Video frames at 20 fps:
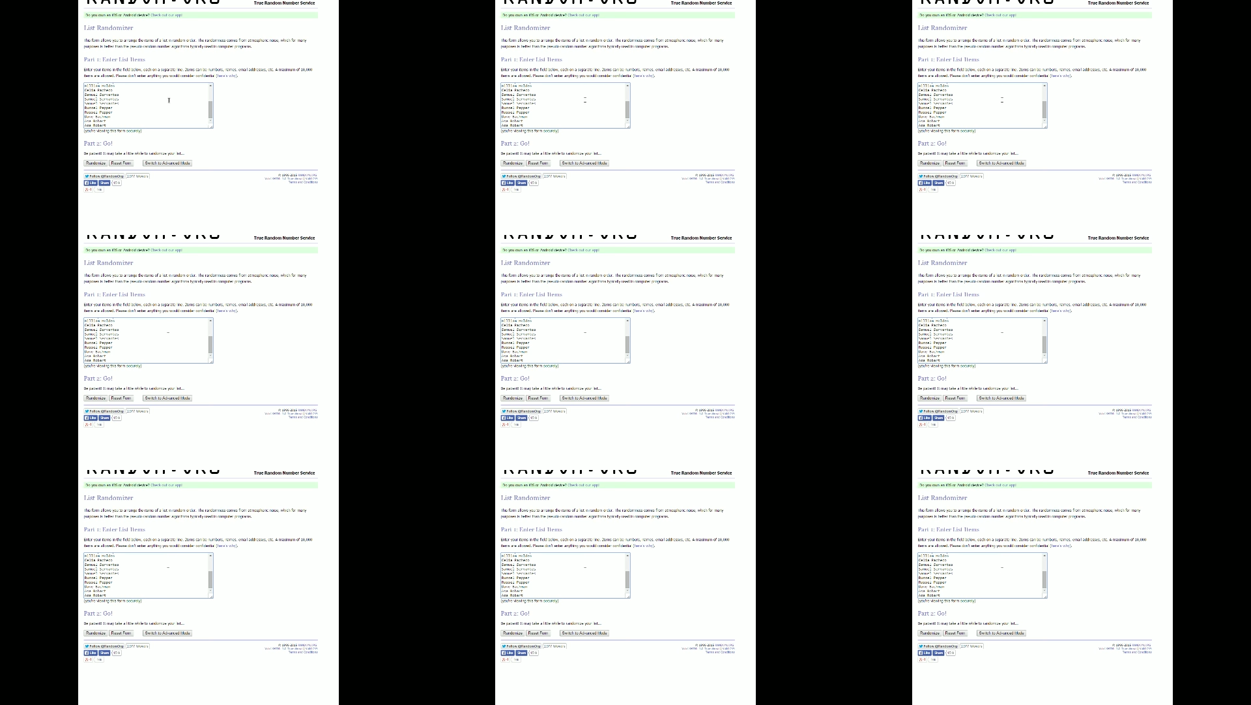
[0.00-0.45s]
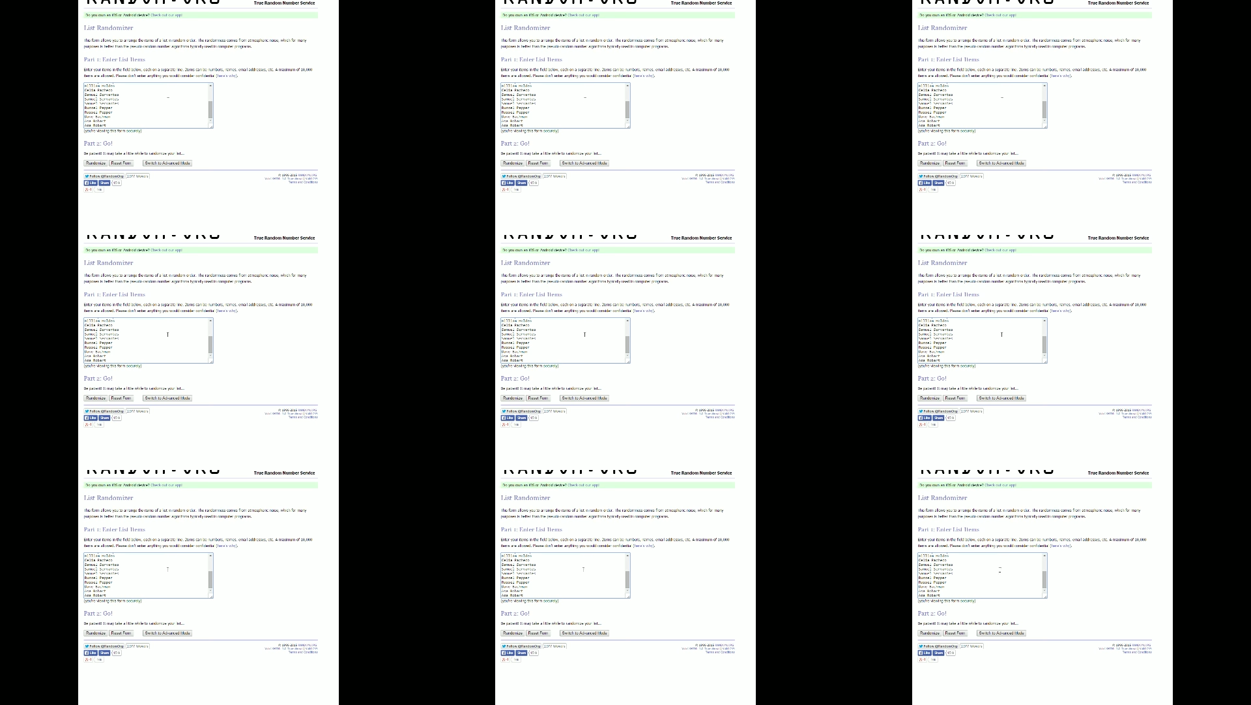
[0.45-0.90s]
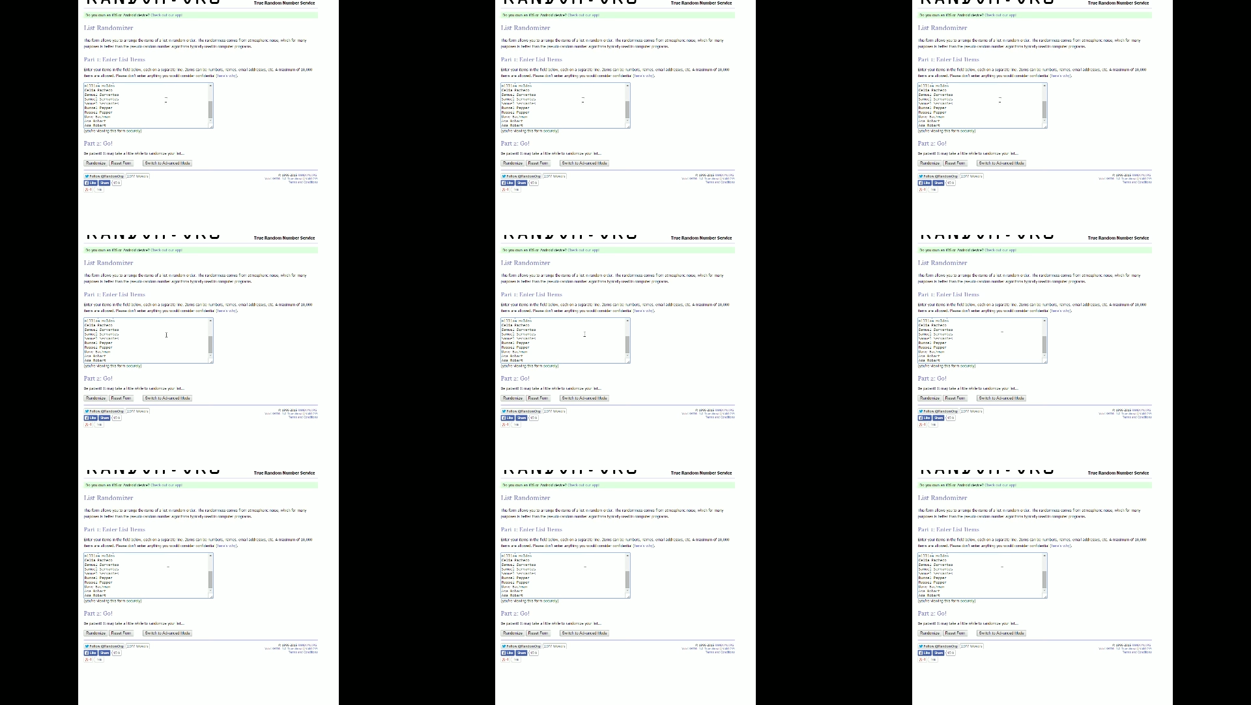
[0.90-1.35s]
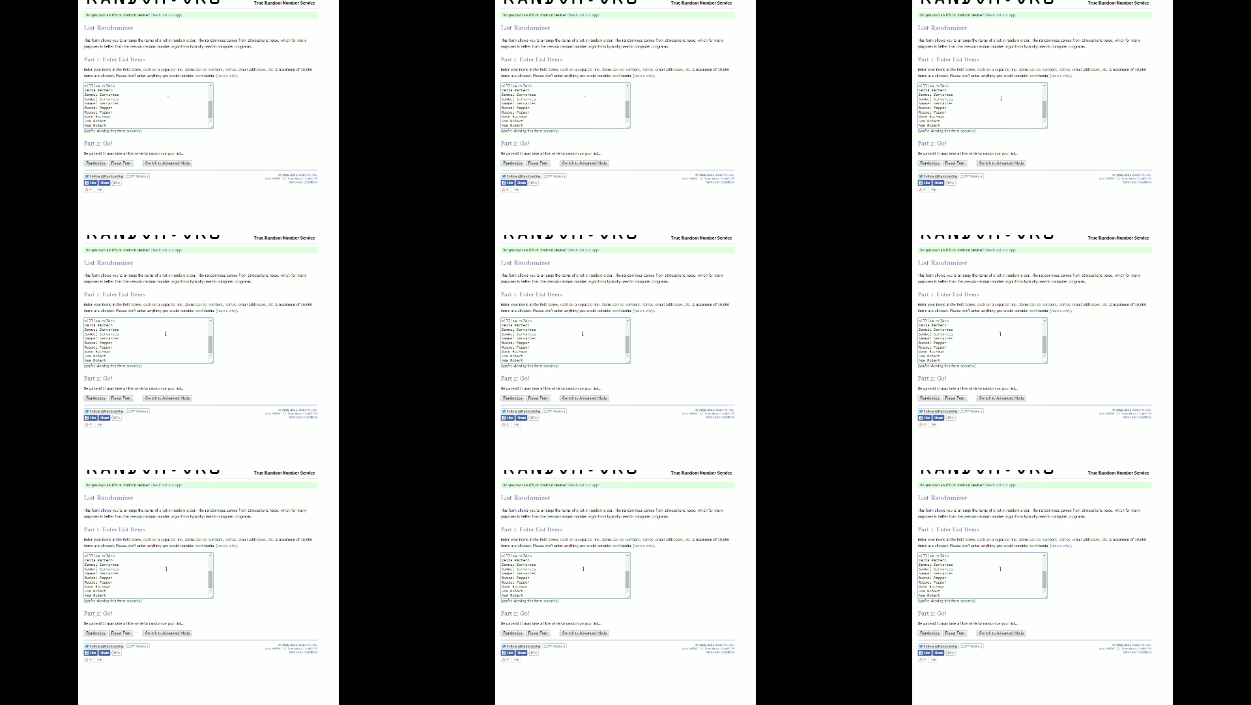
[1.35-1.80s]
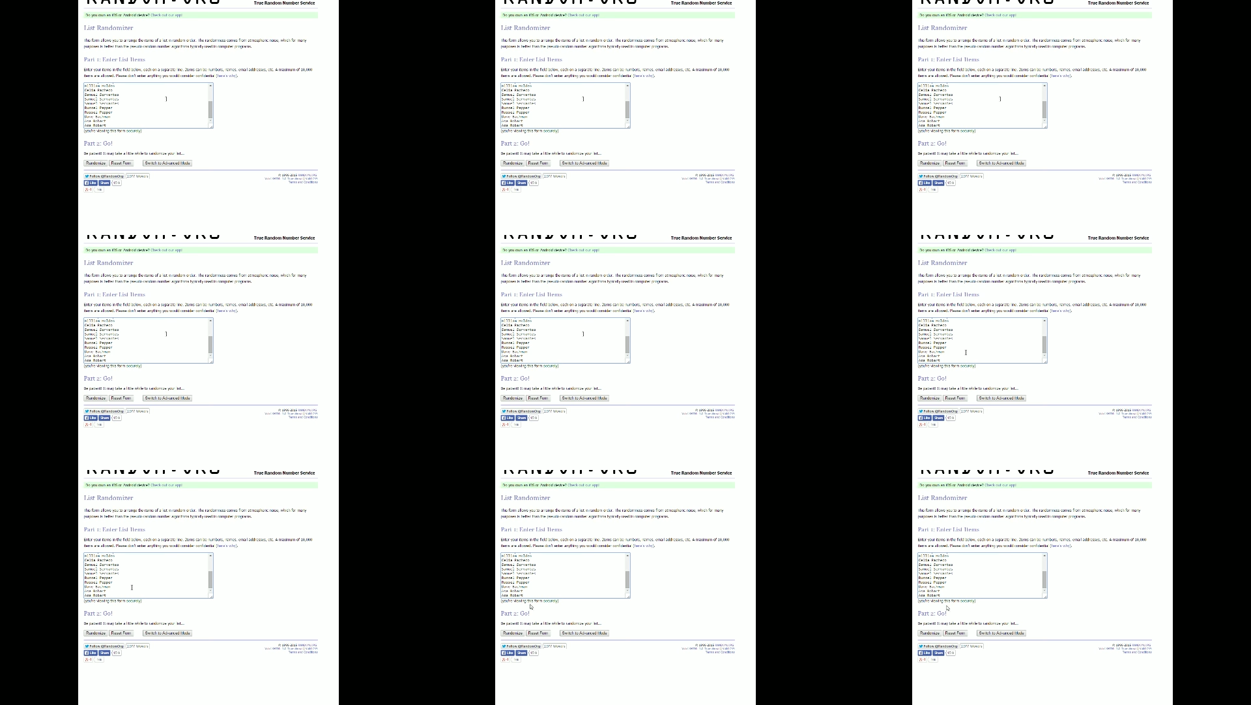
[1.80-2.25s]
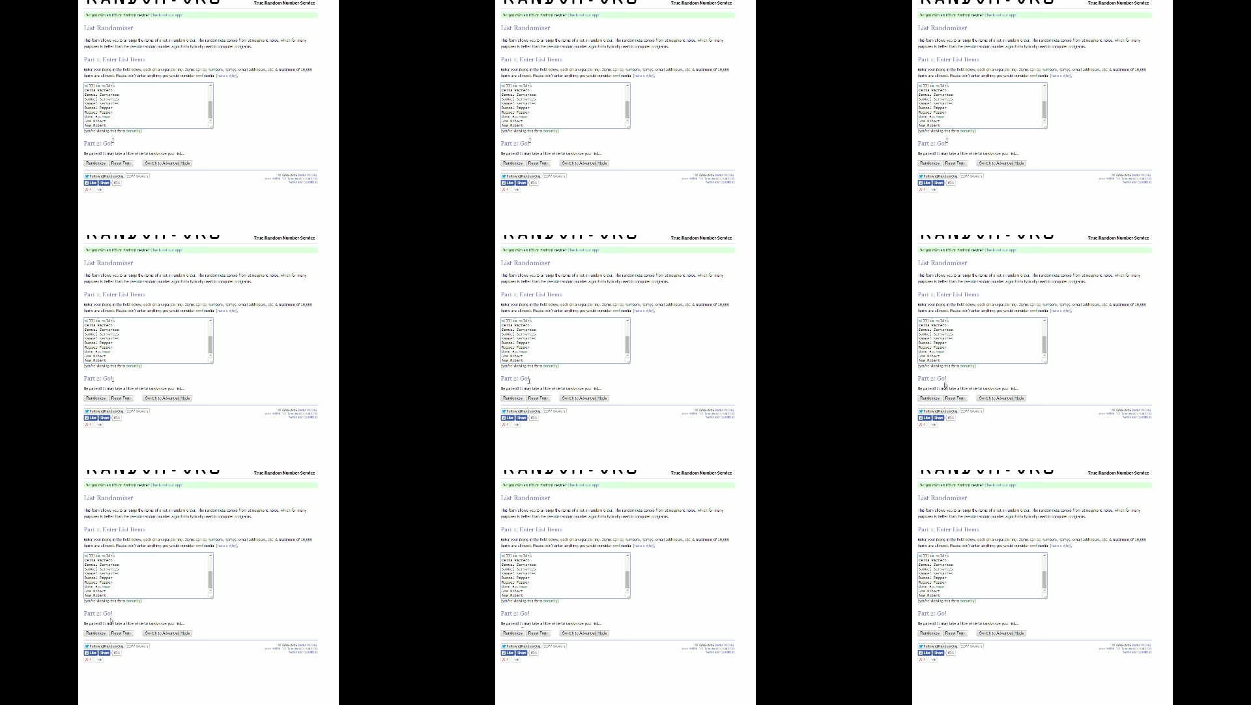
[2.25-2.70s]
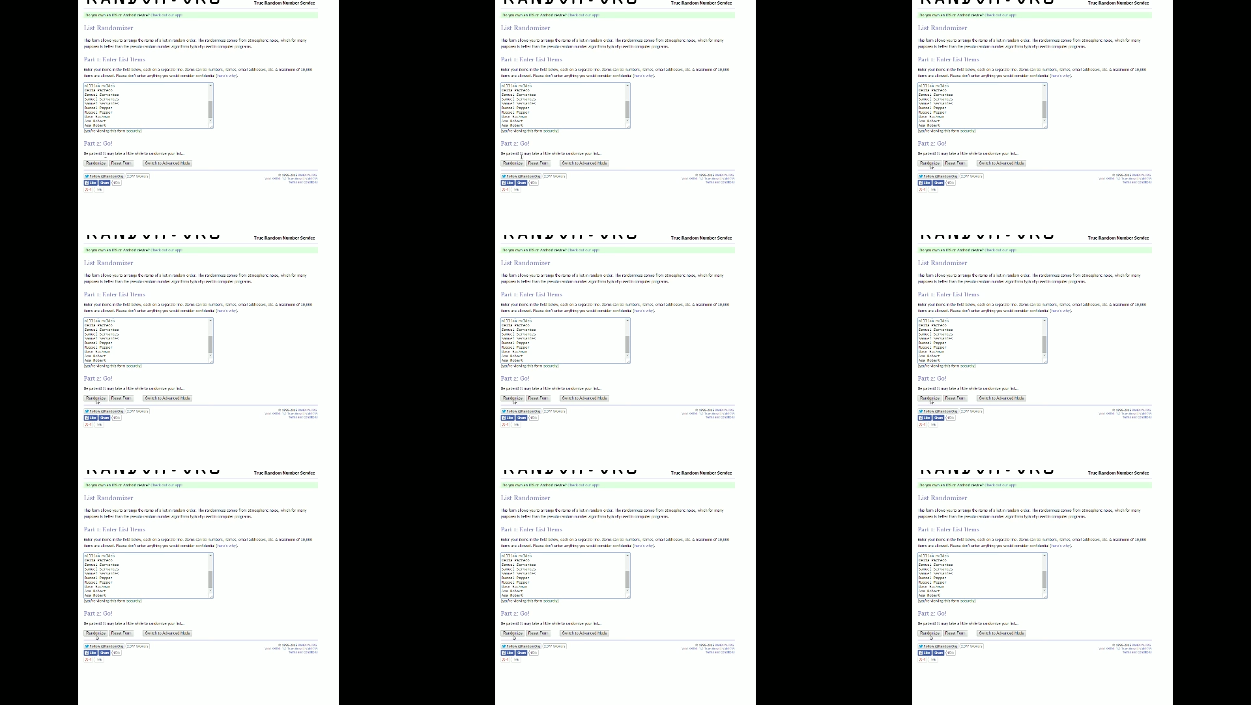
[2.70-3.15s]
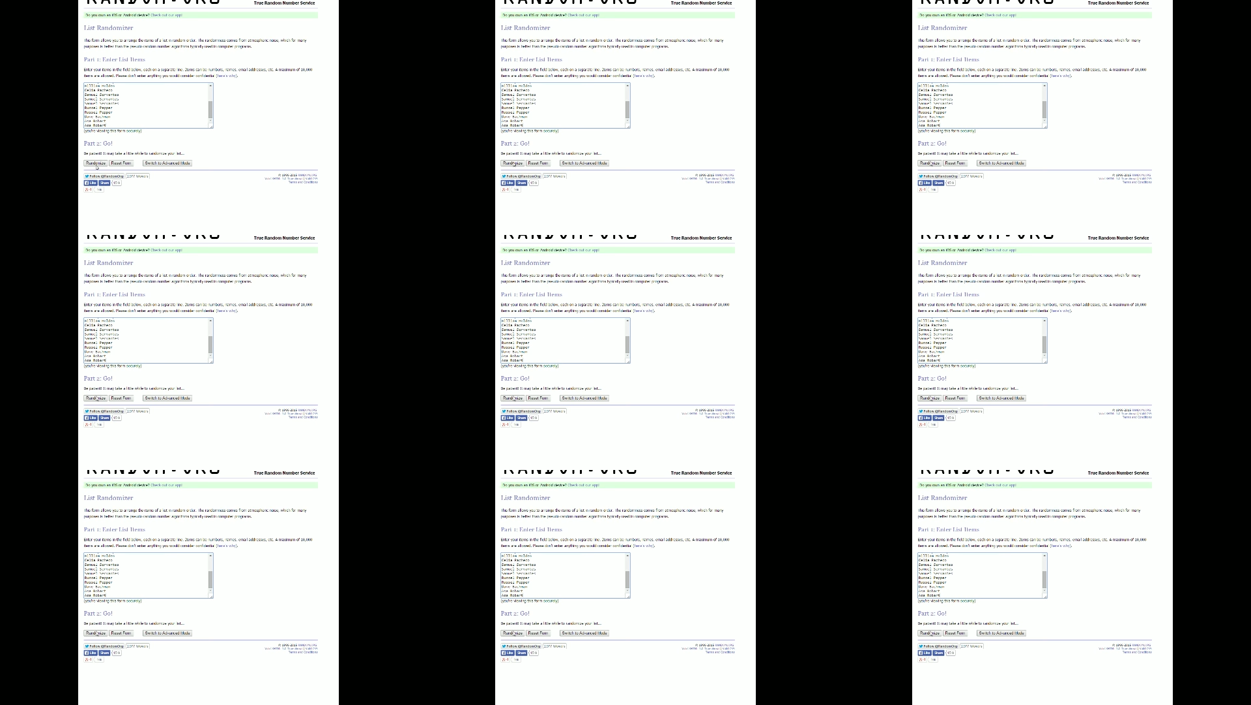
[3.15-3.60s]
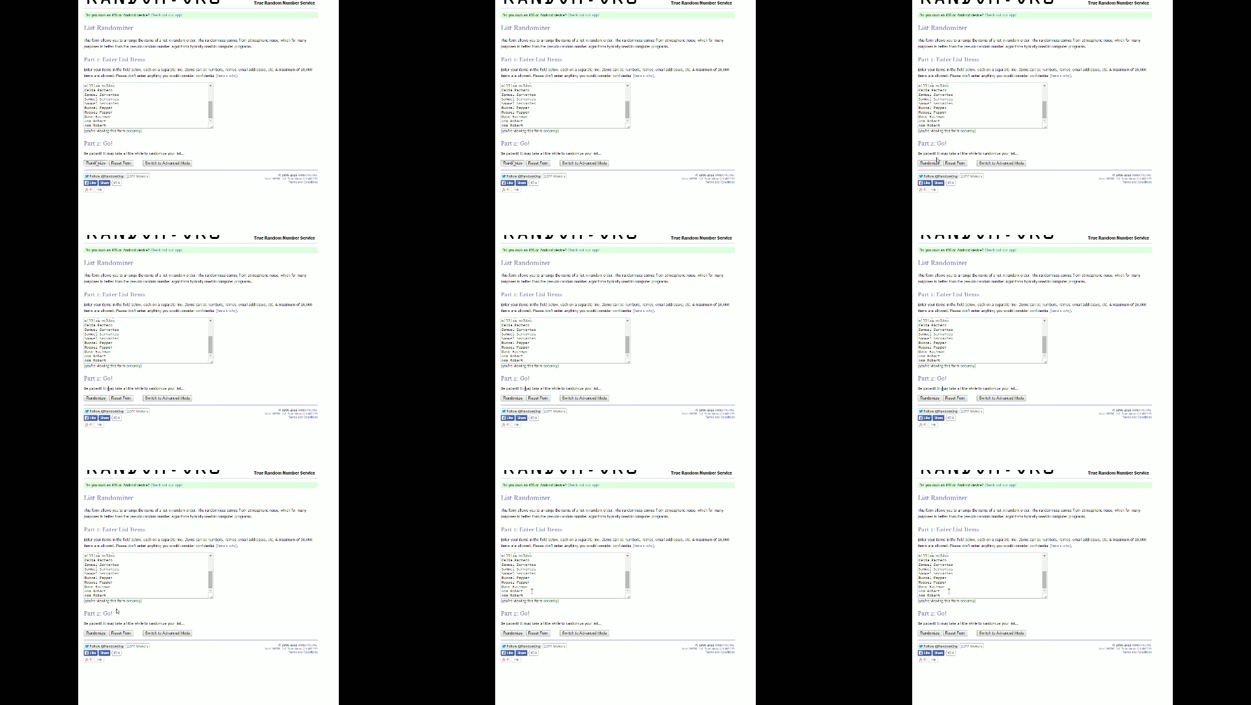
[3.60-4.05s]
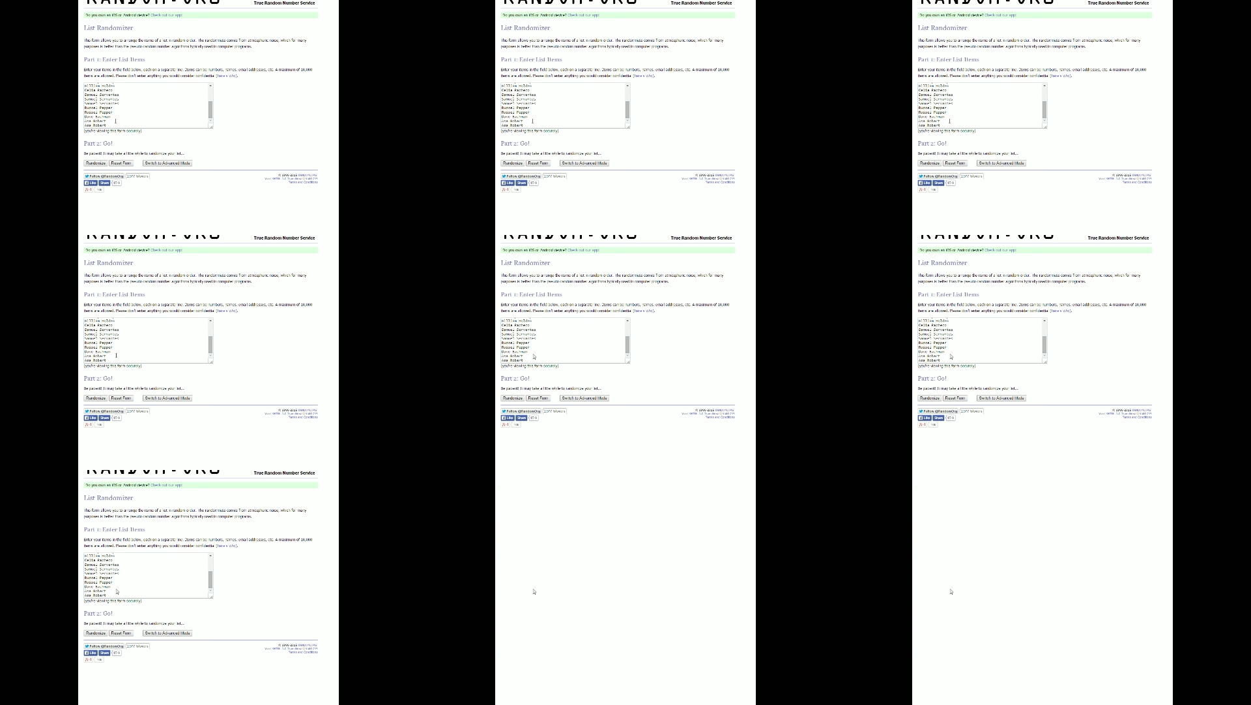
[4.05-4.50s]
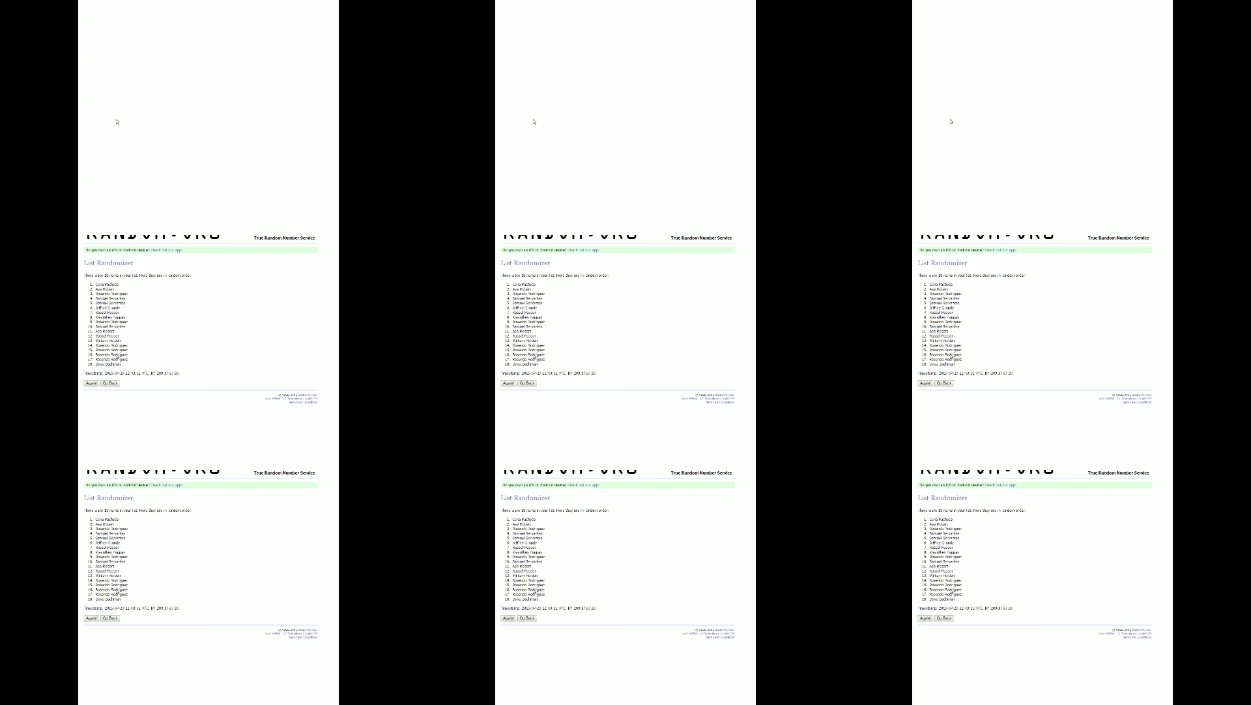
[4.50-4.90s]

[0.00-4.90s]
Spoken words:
[unreadable: no face in view]